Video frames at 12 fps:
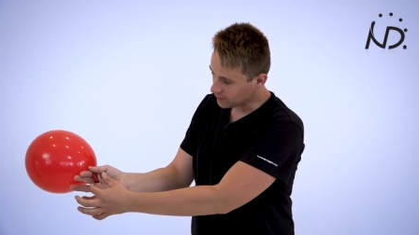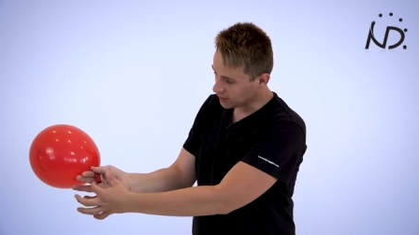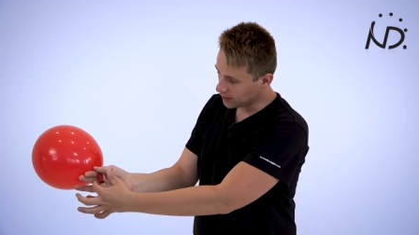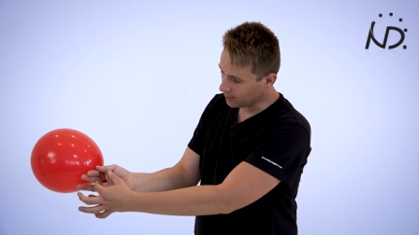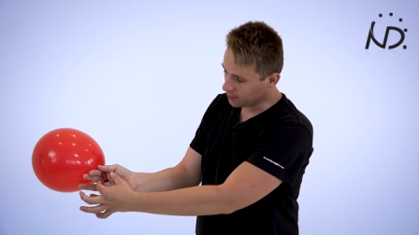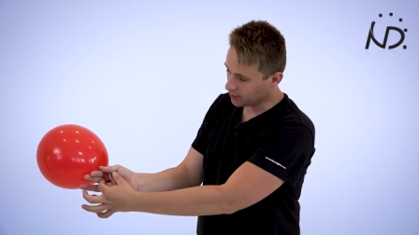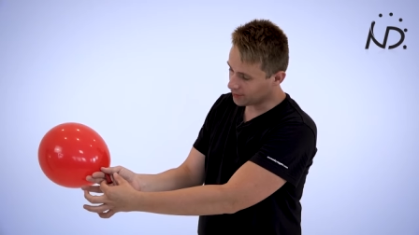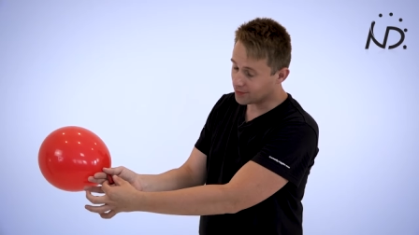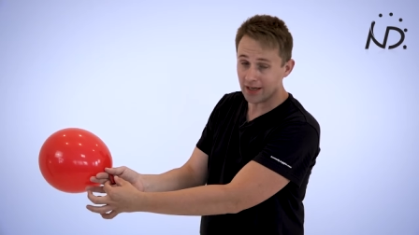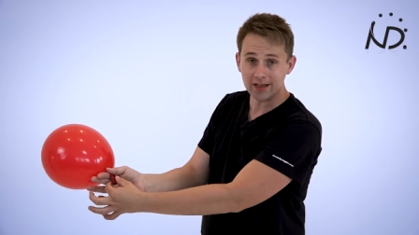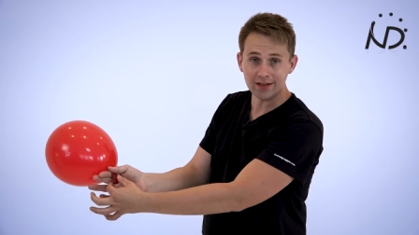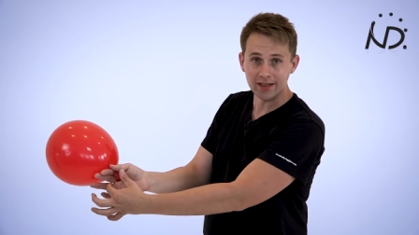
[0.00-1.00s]
And I'm gonna
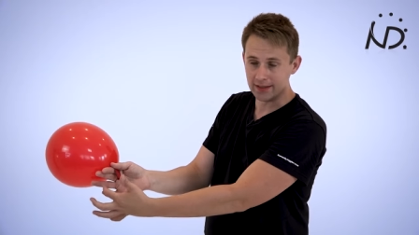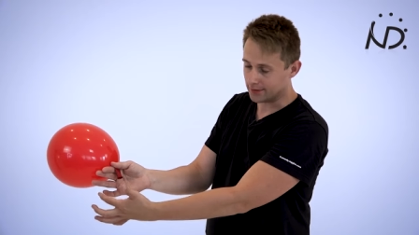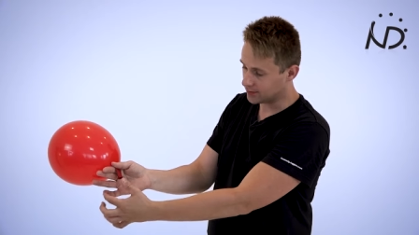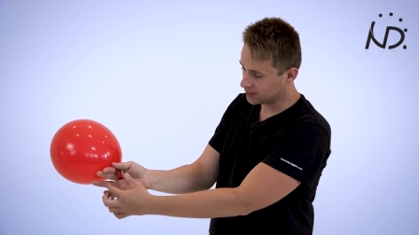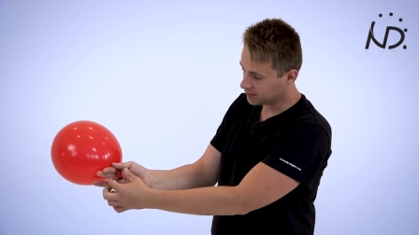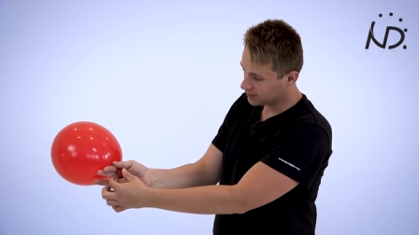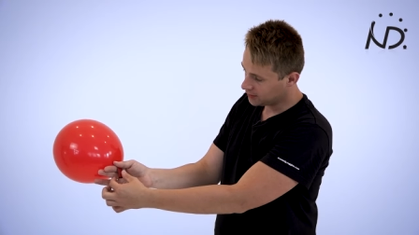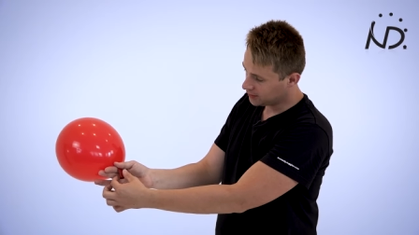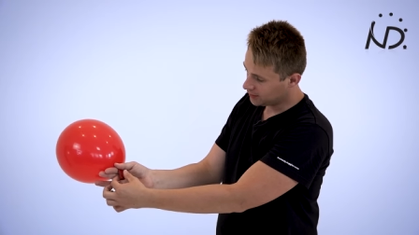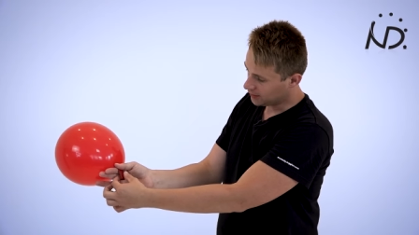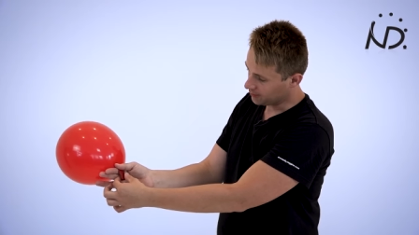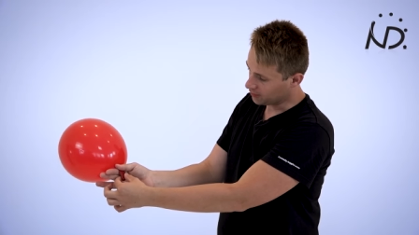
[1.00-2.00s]
take the end.
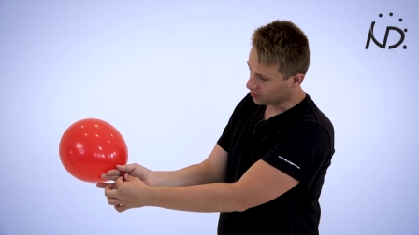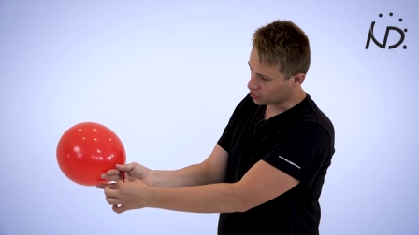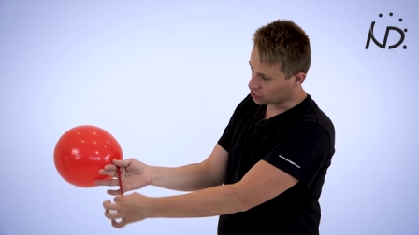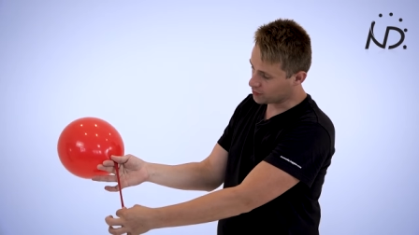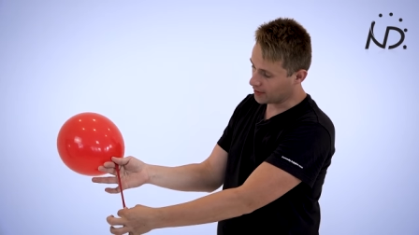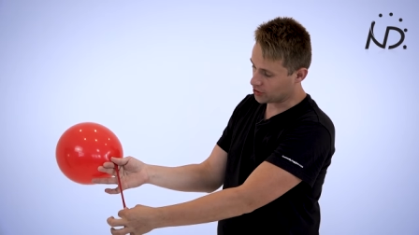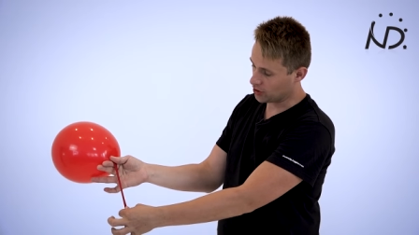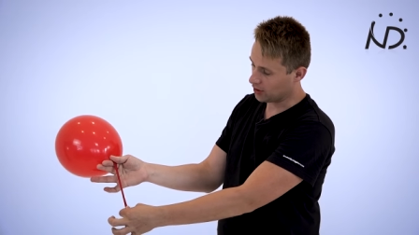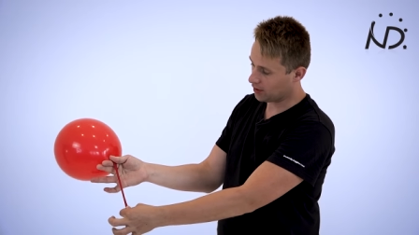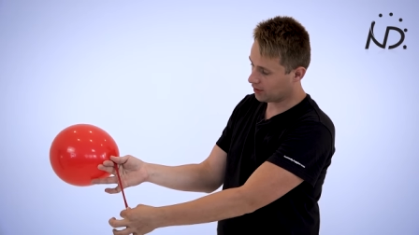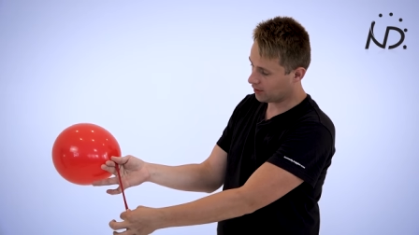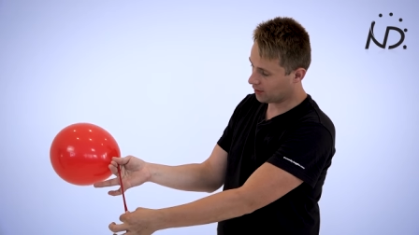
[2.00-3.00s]
I'm gonna stretch
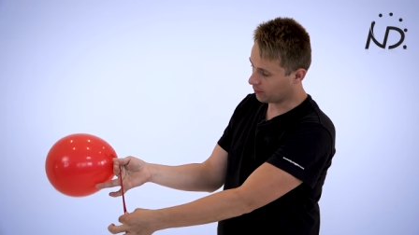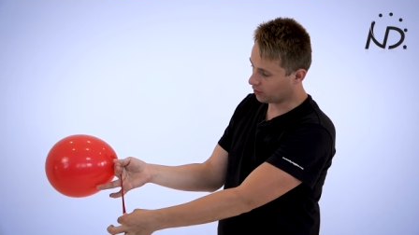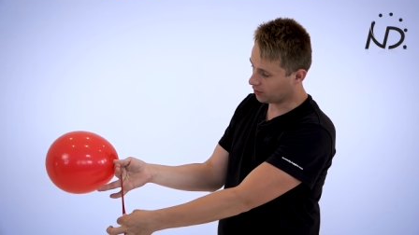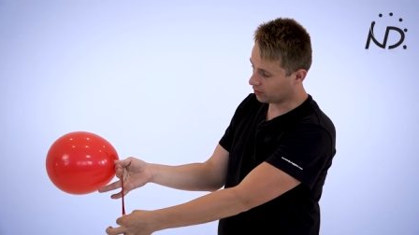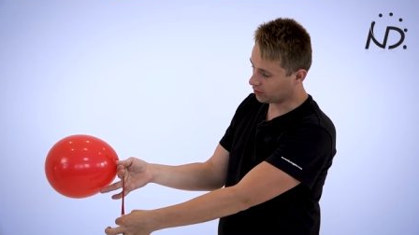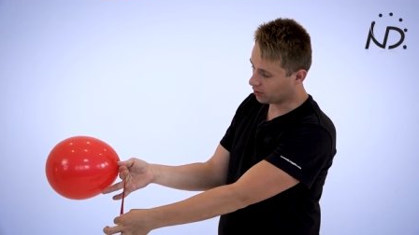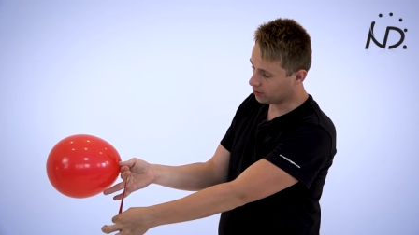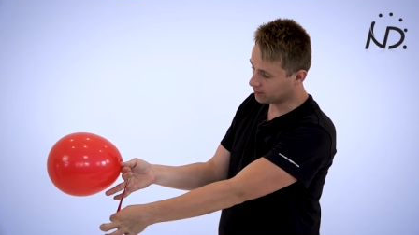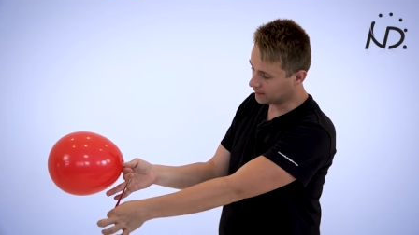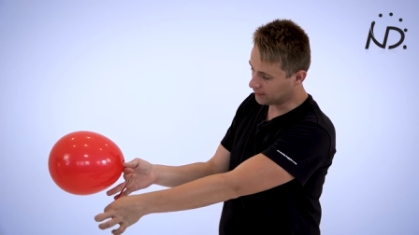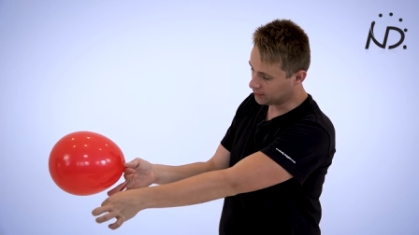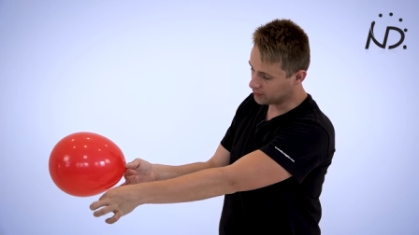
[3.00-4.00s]
it. I'm gonna go
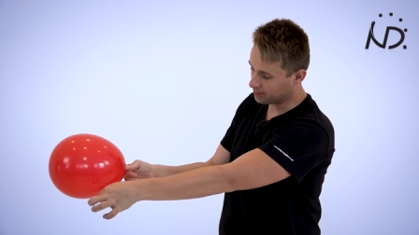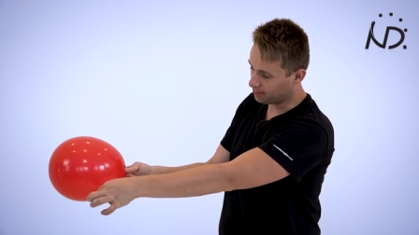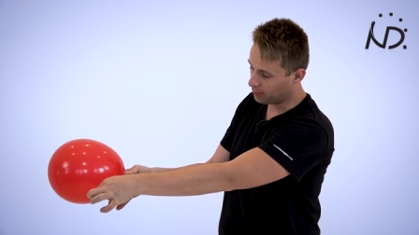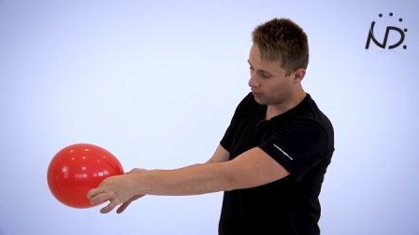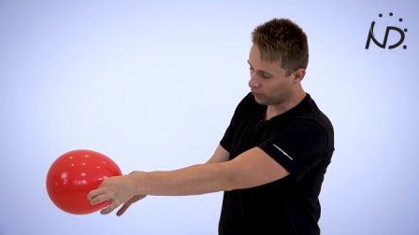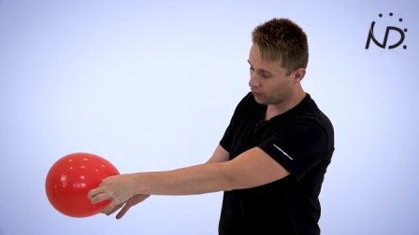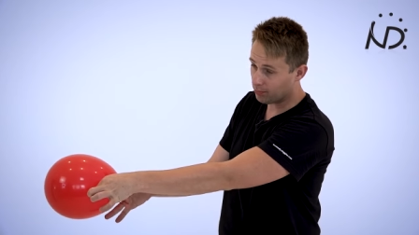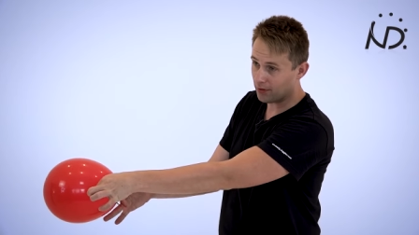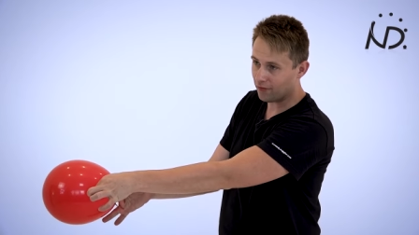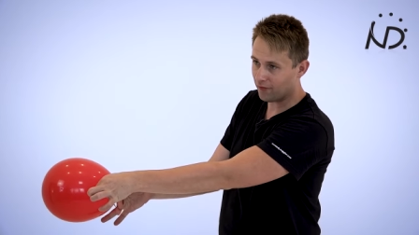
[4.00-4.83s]
around both my